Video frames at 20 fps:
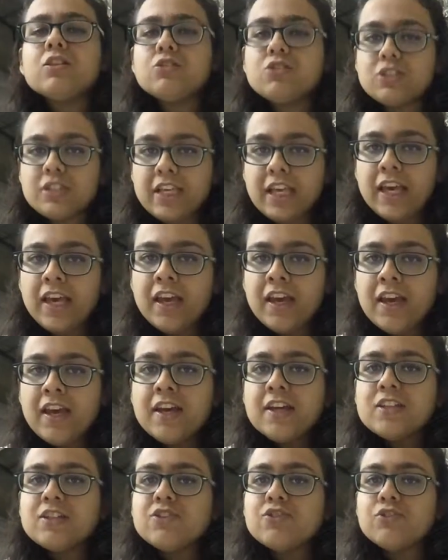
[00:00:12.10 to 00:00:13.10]
Today,
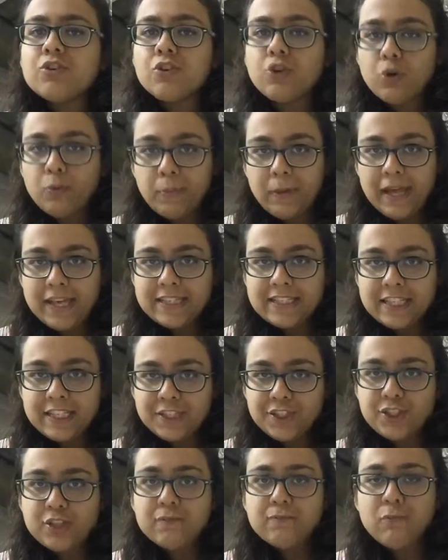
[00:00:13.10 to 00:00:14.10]
due to
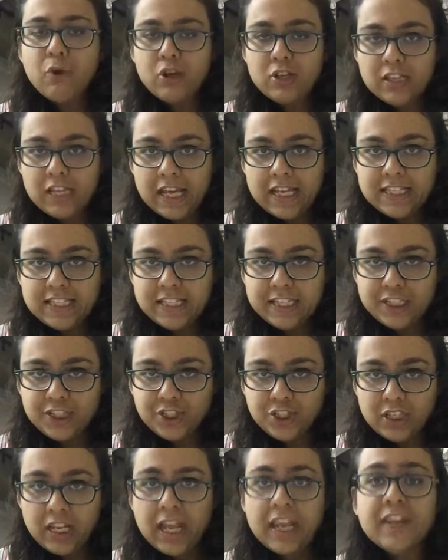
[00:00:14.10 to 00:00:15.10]
globalization,
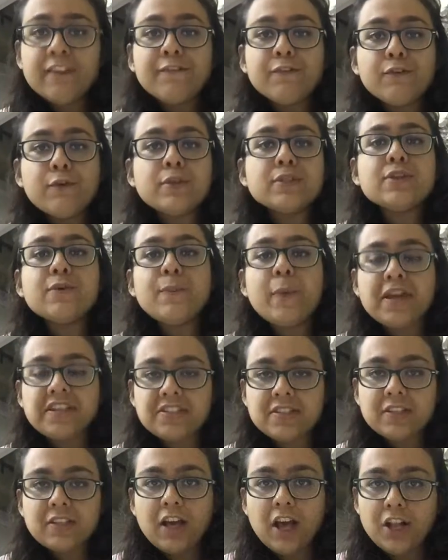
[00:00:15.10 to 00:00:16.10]
modernization and influence of
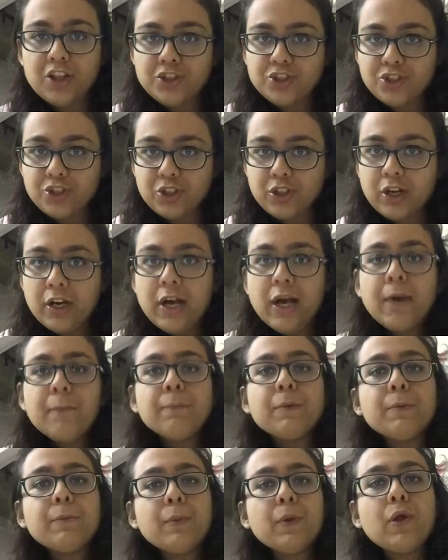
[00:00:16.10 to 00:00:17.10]
Western culture,
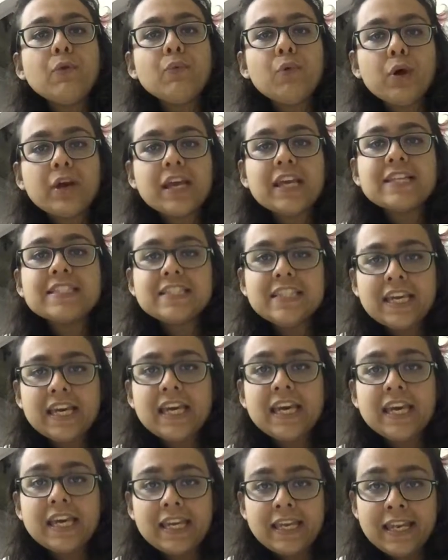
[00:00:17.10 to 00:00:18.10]
people are working
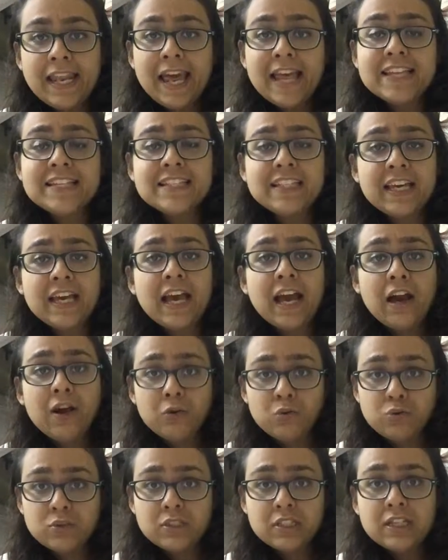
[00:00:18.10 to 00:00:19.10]
day in and day
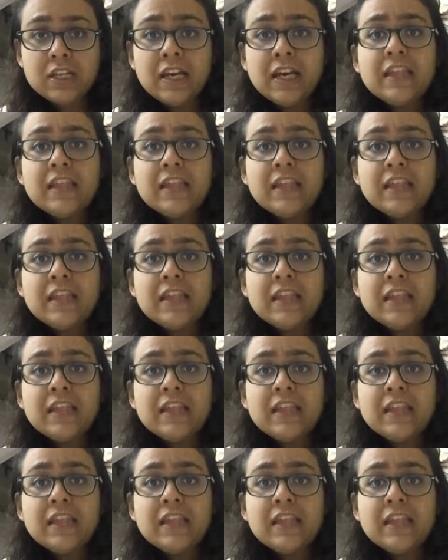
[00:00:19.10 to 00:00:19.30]
out.